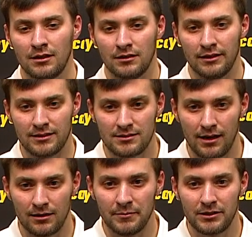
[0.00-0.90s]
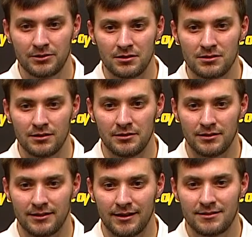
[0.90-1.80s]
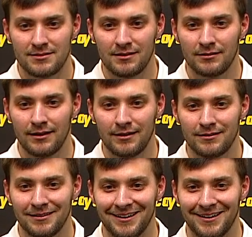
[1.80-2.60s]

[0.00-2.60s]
Yeah, Scott, I'll make sure to send you a text on that.